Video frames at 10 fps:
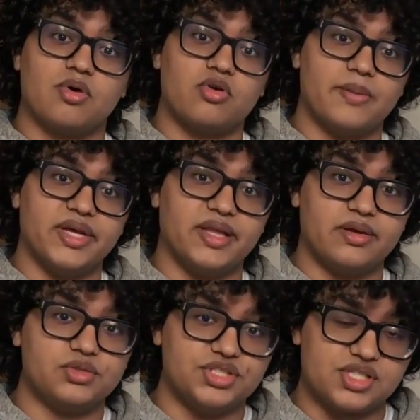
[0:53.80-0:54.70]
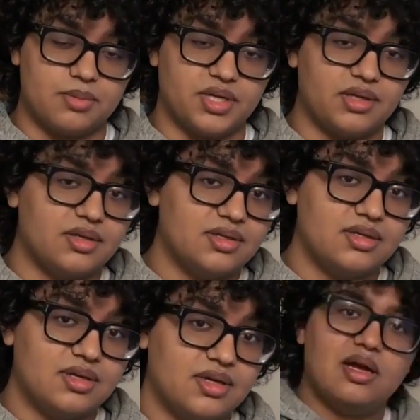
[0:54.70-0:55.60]
programming languages come in.
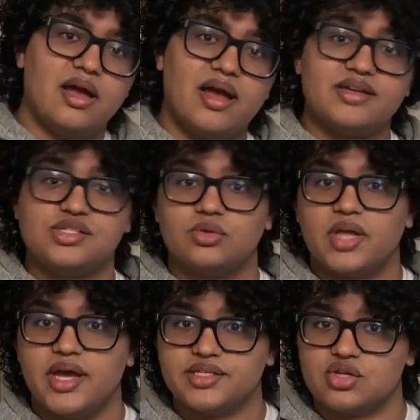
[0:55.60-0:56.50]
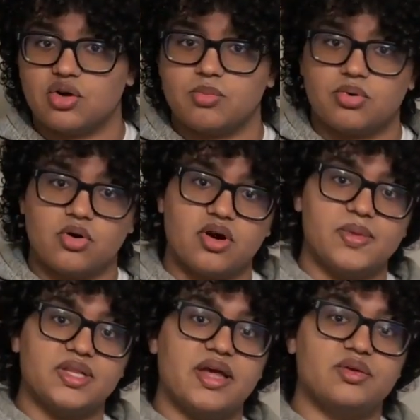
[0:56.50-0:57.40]
ESO-langs are
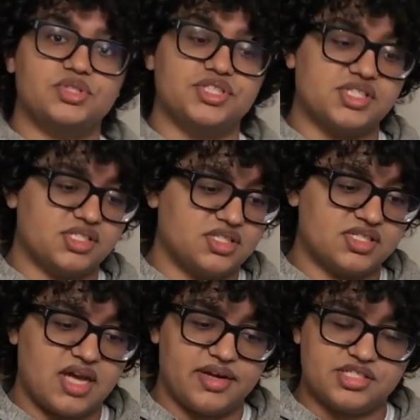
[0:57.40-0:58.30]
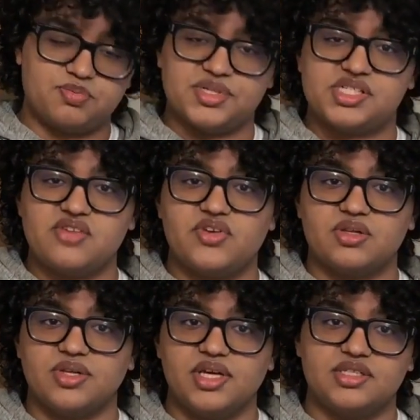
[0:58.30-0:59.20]
programming languages designed
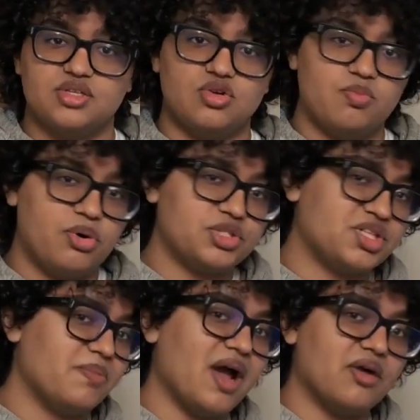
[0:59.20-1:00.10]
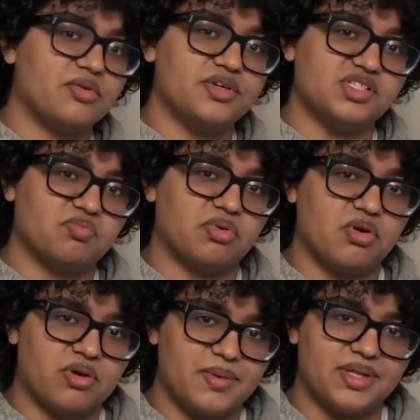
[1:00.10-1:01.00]
specifically to push the boundaries of
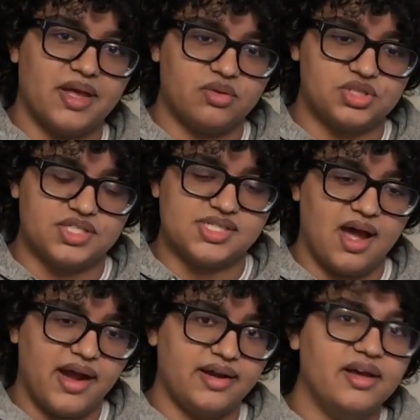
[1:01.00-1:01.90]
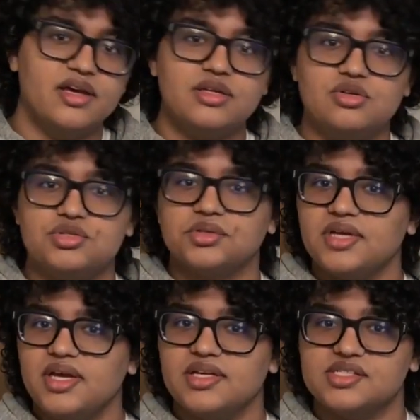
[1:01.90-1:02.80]
programming language design,
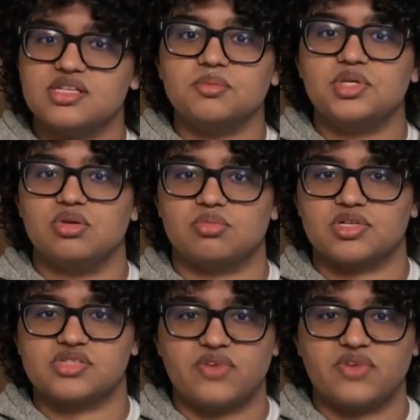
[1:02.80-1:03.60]
usually in some humorous